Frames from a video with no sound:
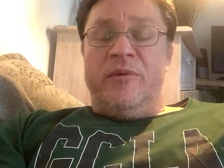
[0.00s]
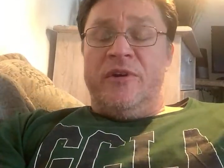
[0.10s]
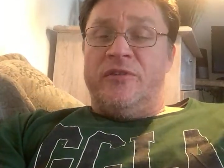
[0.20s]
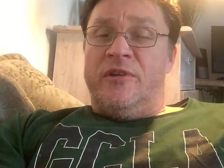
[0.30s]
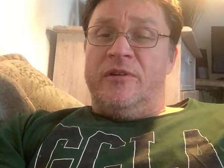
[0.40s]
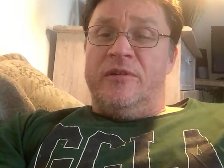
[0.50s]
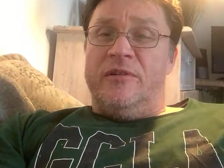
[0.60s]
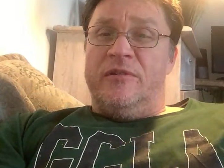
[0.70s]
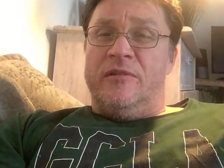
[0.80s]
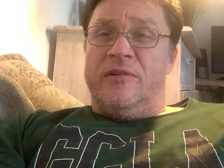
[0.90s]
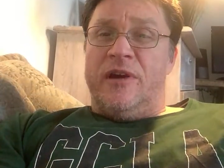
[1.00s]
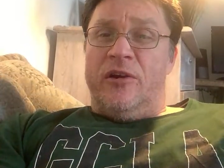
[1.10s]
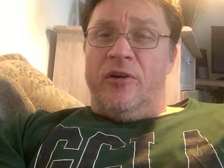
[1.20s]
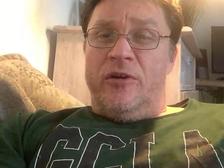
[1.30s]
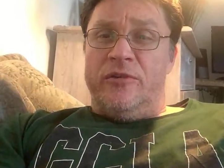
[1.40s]
It's kind
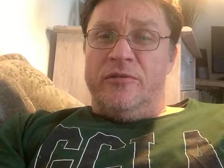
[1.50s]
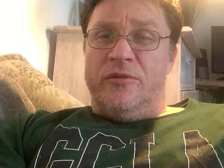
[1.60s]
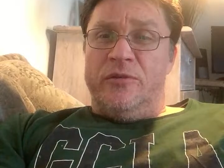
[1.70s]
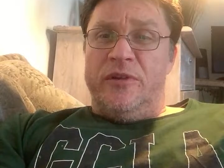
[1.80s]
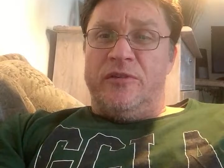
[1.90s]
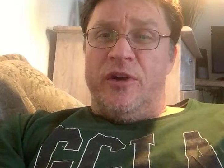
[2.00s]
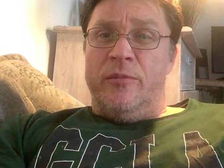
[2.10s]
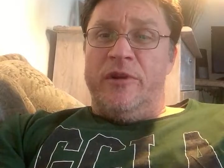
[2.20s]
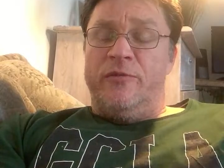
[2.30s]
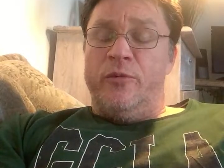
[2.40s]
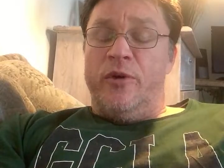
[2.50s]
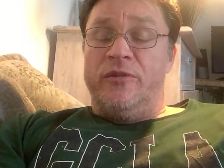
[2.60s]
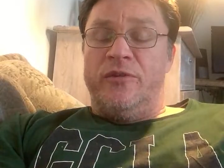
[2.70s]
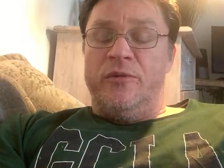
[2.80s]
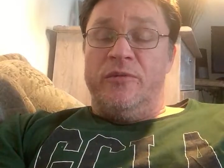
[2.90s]
of hard to determine if you
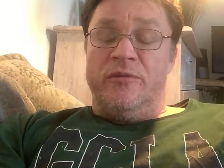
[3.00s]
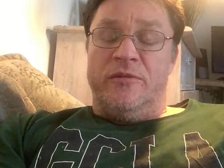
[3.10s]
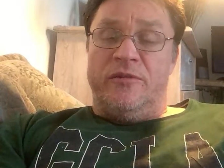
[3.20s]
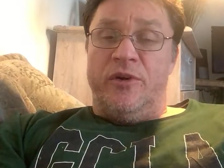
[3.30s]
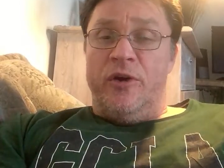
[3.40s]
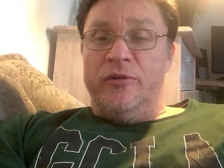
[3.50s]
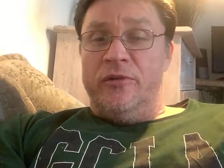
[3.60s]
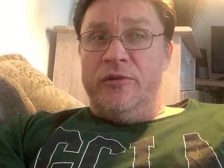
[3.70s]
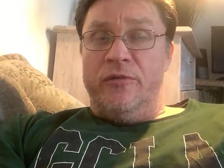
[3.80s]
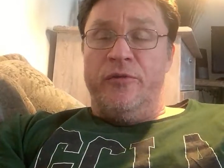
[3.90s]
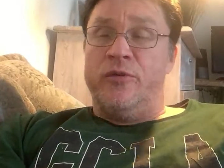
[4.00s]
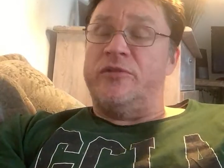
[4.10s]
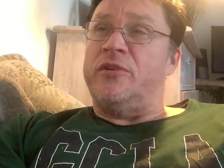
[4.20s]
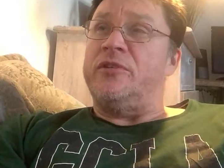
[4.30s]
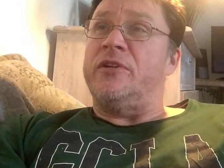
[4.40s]
want to turn on your
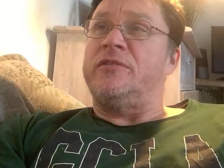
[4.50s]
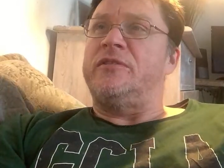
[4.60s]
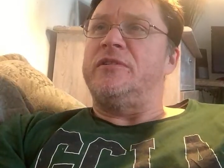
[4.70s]
foot or not.